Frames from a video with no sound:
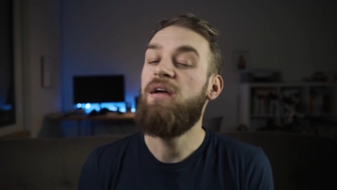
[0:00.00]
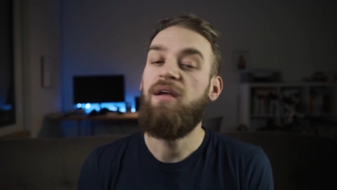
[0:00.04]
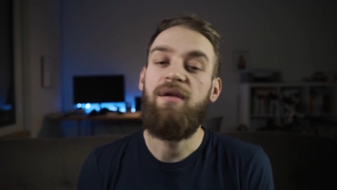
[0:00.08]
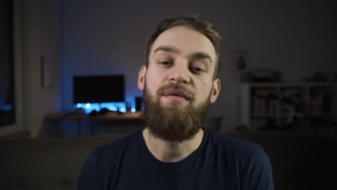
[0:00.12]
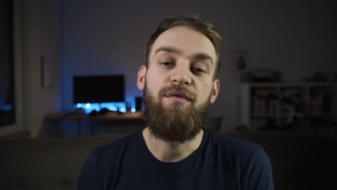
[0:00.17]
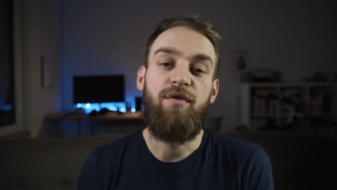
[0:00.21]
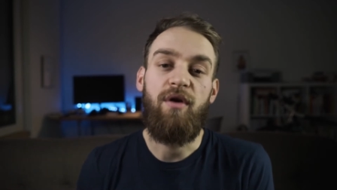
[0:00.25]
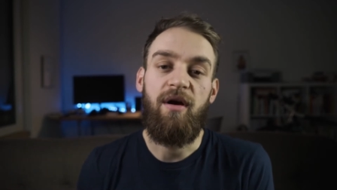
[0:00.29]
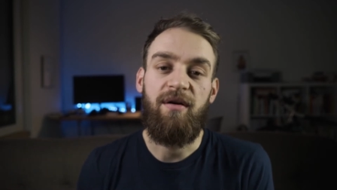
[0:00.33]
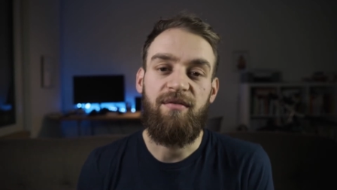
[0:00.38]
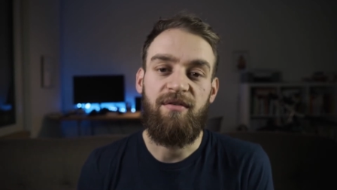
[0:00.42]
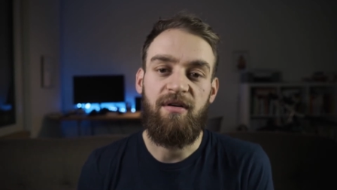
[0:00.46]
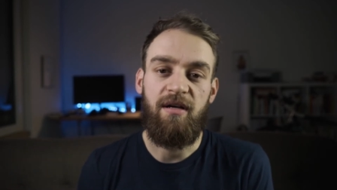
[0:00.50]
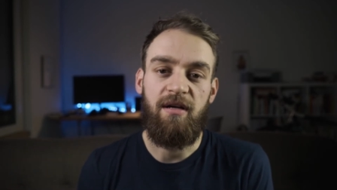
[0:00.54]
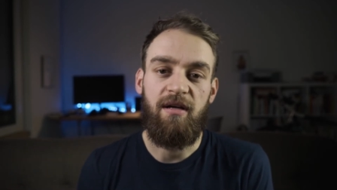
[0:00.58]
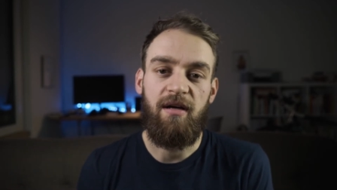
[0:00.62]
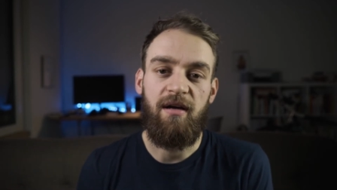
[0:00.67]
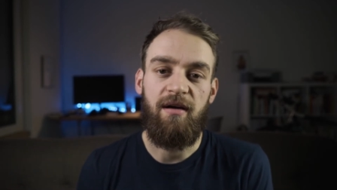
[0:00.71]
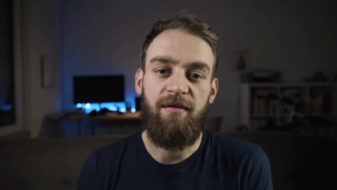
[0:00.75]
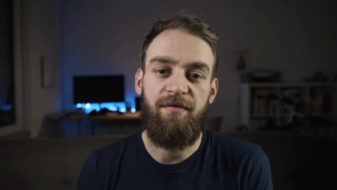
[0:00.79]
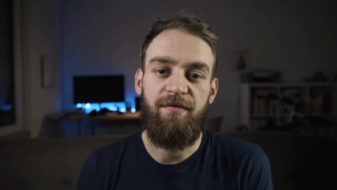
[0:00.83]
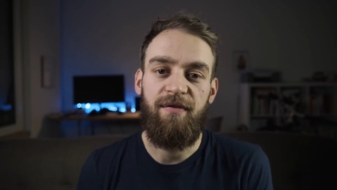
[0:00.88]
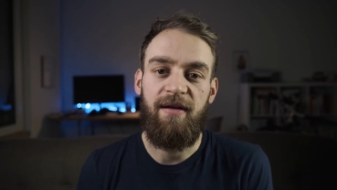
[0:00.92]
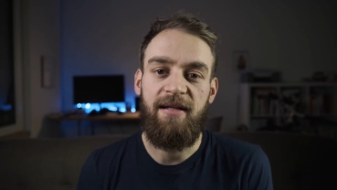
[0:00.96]
If you have
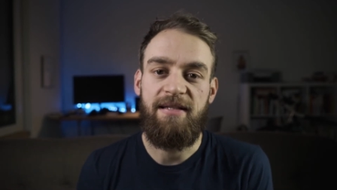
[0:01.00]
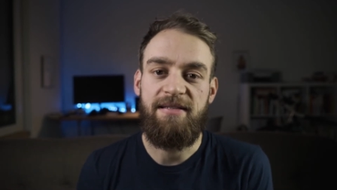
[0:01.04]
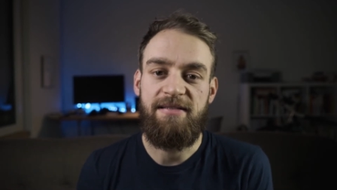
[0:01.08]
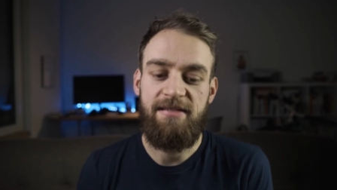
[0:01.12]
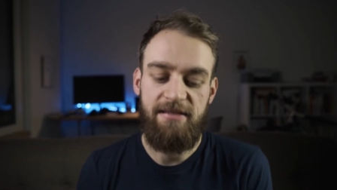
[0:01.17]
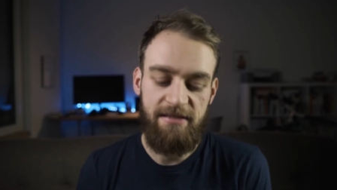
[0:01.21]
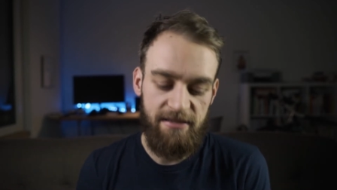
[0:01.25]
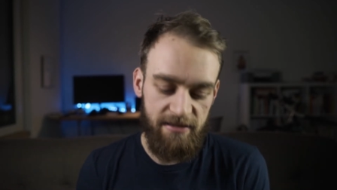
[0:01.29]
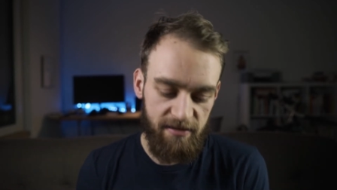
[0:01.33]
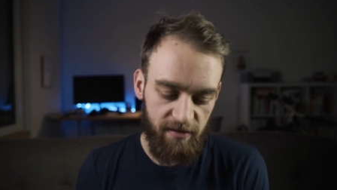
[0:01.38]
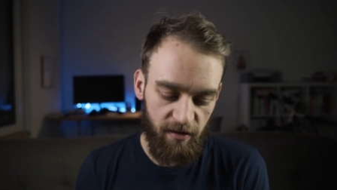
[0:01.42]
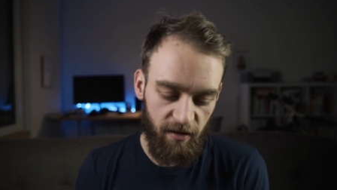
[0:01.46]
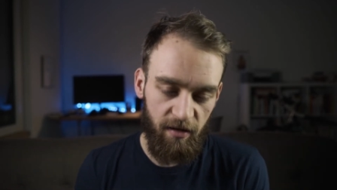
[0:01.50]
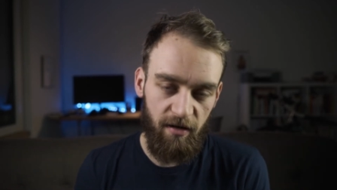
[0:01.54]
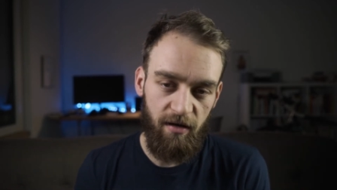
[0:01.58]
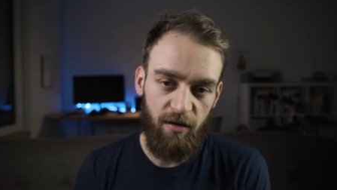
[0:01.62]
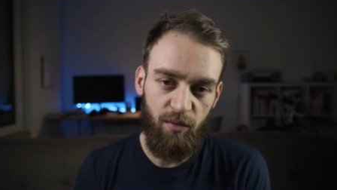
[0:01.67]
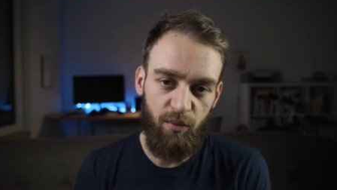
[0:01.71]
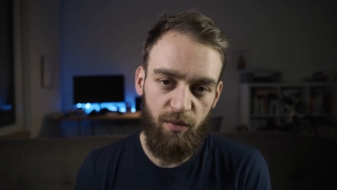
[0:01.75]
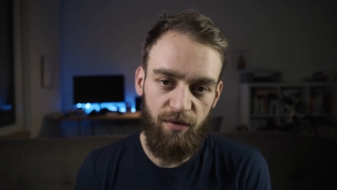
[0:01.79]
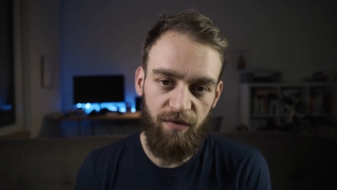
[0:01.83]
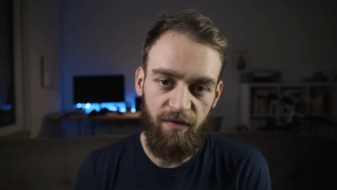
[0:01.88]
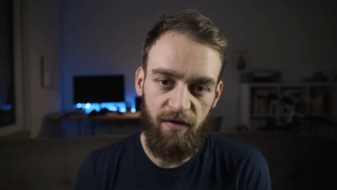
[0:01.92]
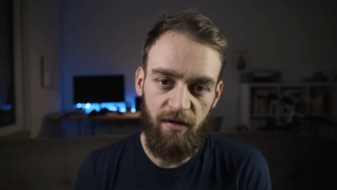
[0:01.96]
a fancy car
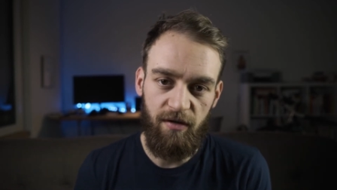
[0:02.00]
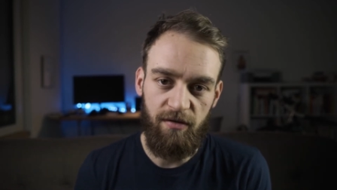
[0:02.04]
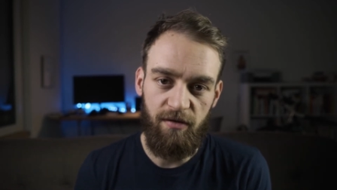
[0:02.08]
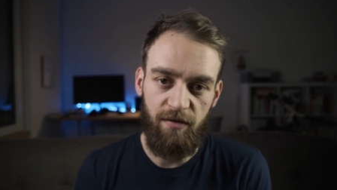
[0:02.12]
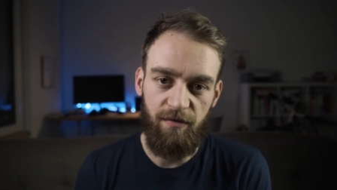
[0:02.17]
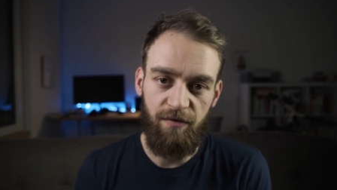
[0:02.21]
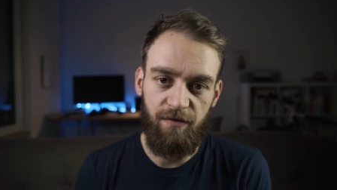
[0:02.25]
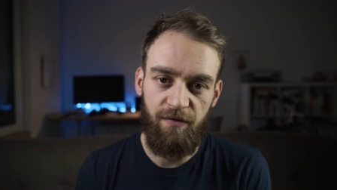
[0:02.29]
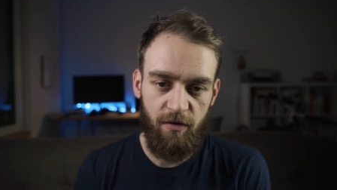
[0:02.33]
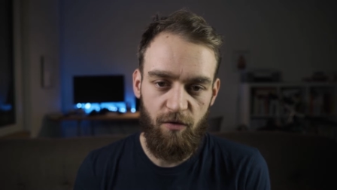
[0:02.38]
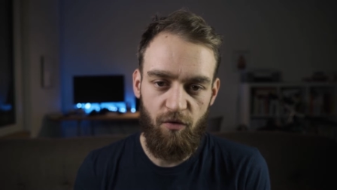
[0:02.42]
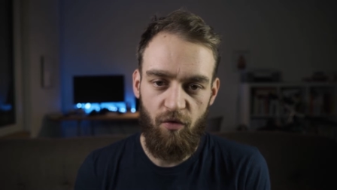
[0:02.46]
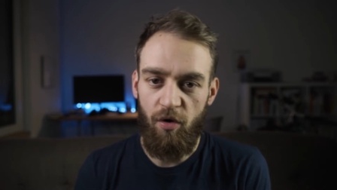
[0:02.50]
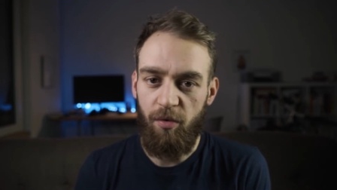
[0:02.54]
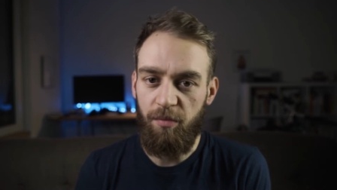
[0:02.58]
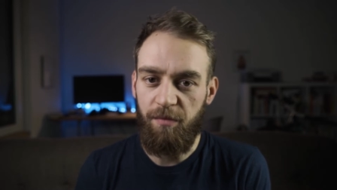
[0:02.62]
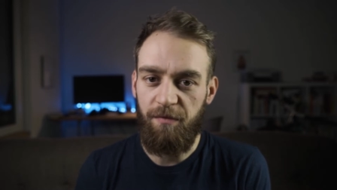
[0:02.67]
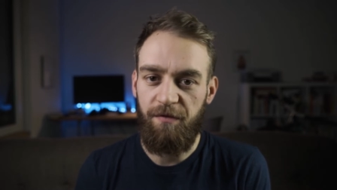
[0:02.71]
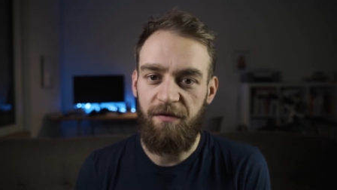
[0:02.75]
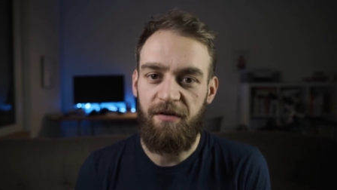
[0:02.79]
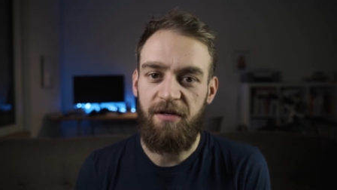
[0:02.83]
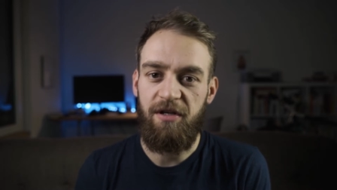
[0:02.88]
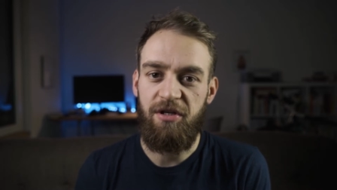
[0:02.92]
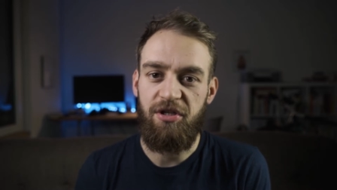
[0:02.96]
with a lot of chrome
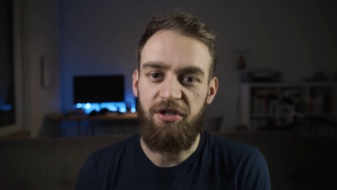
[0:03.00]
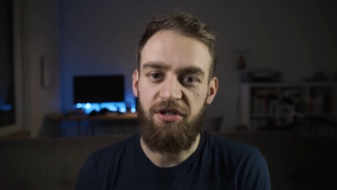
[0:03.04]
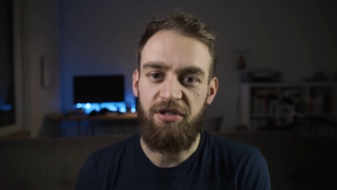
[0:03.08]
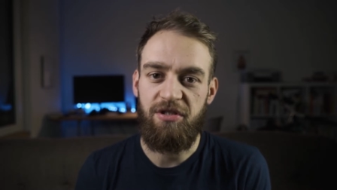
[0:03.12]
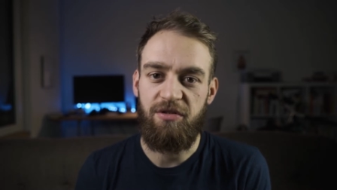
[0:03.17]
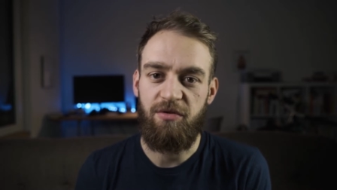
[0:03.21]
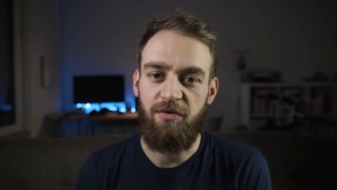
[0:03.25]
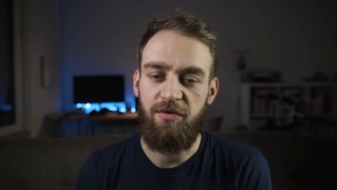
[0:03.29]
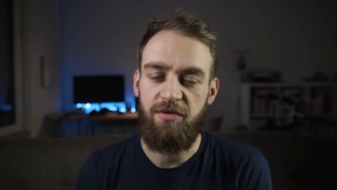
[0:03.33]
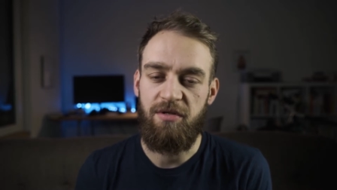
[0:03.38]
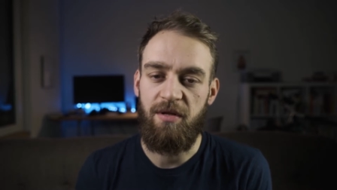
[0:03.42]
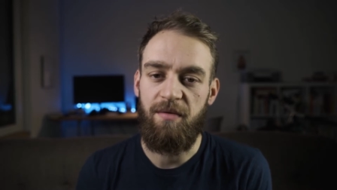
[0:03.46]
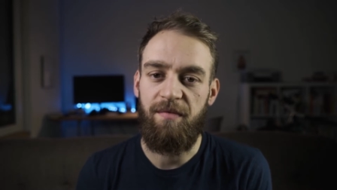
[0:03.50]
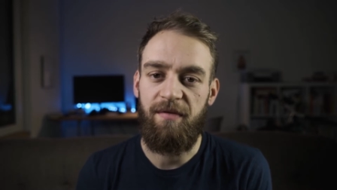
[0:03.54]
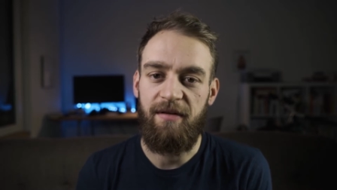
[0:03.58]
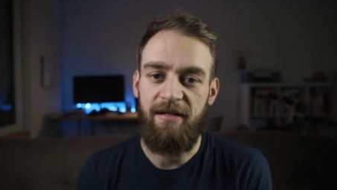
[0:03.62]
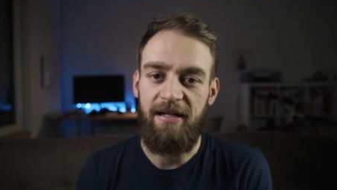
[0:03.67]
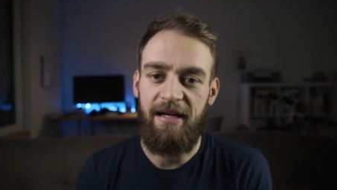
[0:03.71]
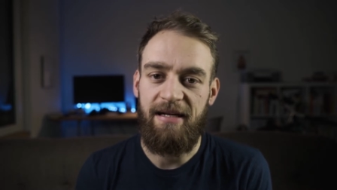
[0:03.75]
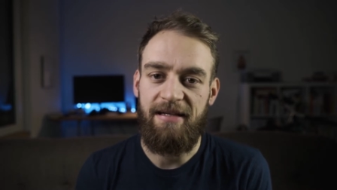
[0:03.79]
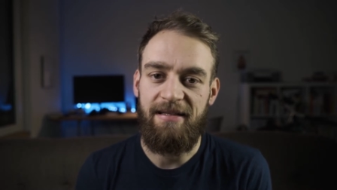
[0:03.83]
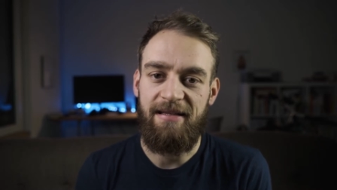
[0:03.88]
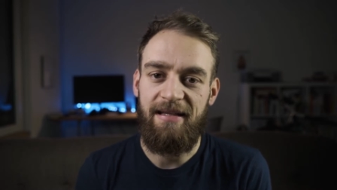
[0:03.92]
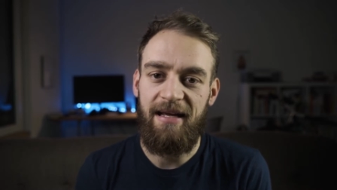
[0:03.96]
finishes or
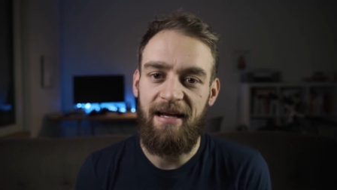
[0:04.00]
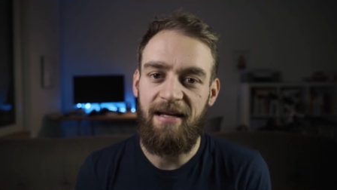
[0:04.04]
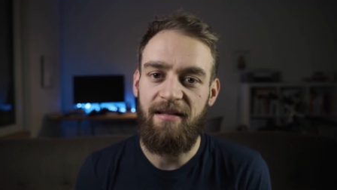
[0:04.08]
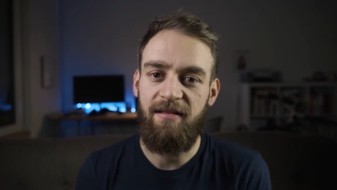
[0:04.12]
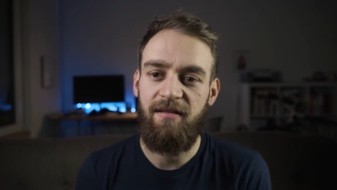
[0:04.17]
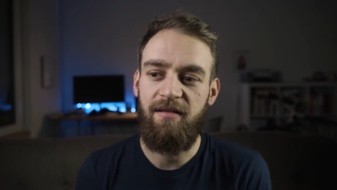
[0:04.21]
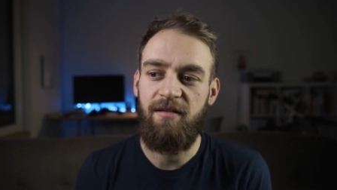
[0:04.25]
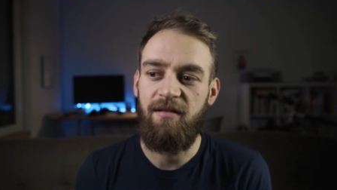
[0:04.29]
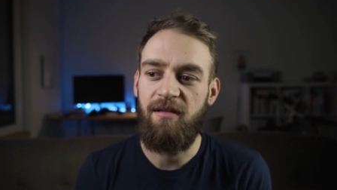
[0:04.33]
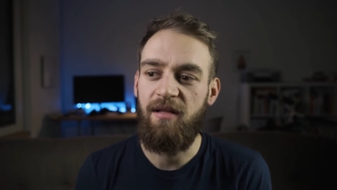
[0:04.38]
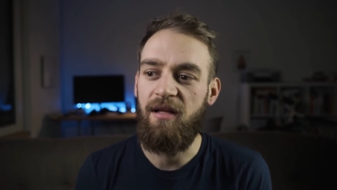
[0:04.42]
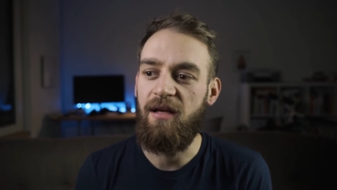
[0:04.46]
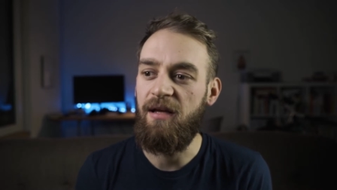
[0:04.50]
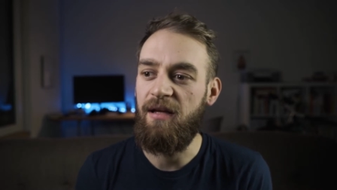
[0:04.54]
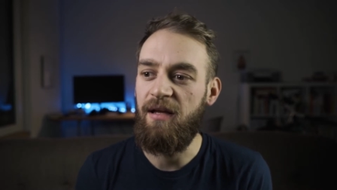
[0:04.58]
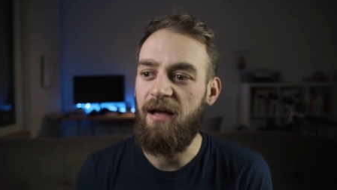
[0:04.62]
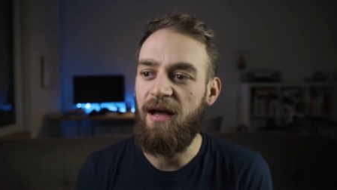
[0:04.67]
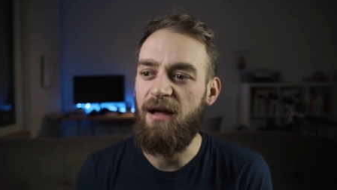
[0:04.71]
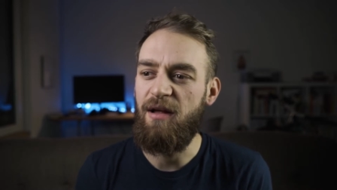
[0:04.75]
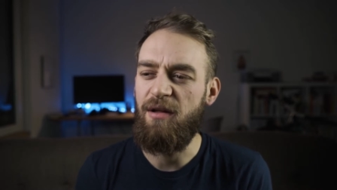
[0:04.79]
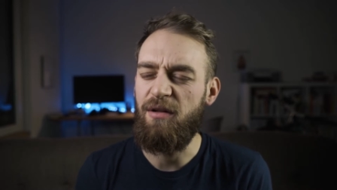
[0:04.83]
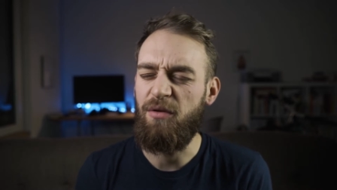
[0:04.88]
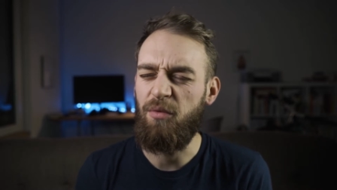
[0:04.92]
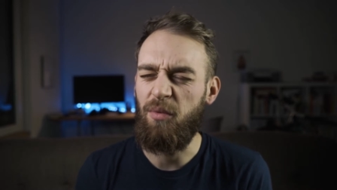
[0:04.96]
something like that,
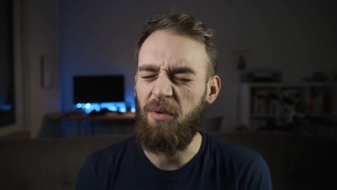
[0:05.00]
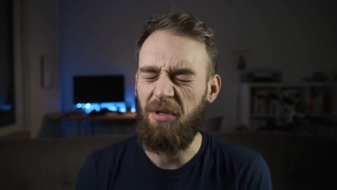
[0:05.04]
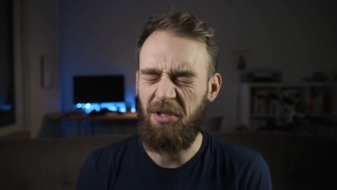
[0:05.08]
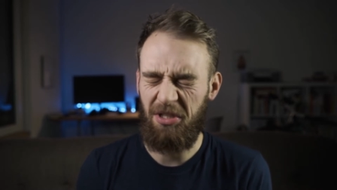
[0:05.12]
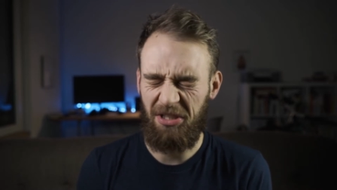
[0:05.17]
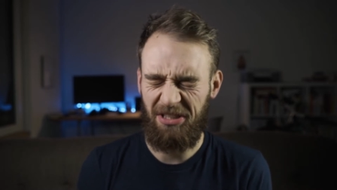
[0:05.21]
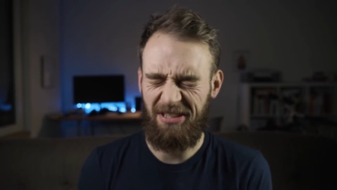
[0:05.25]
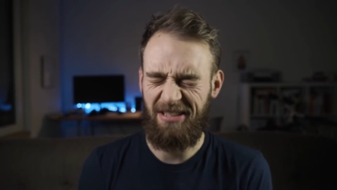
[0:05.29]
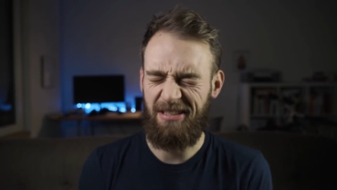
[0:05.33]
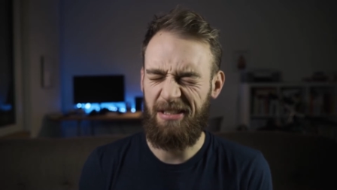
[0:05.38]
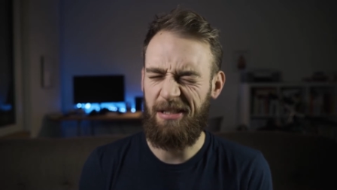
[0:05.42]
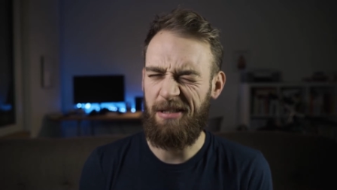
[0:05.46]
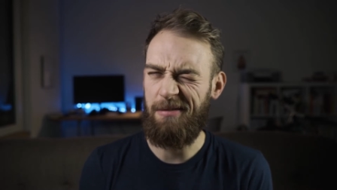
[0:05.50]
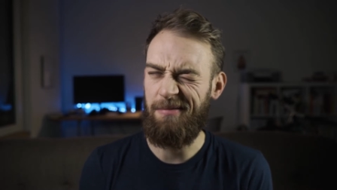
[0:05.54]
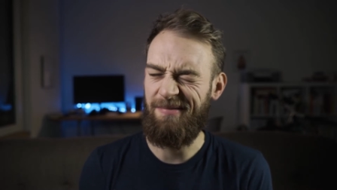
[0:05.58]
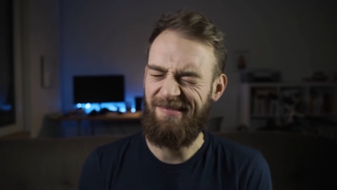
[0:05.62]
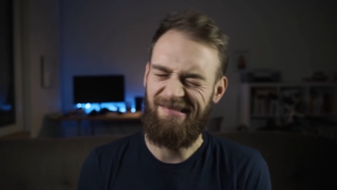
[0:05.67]
it will just